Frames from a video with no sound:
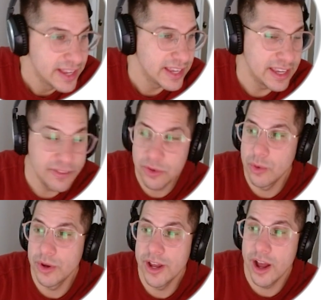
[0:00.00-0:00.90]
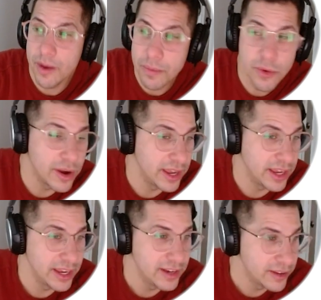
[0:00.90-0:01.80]
if you want to
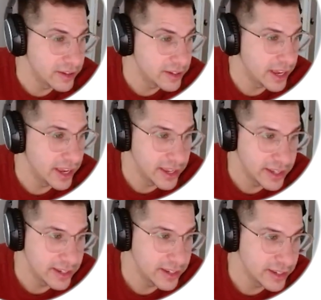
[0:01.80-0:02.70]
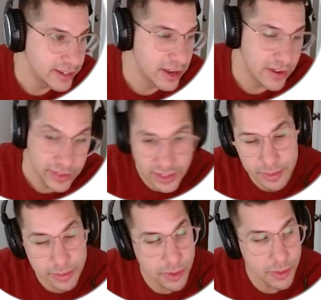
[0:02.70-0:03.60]
upgrade, okay, you have a little bit
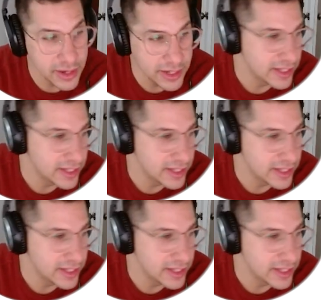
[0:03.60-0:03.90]
more money. Let's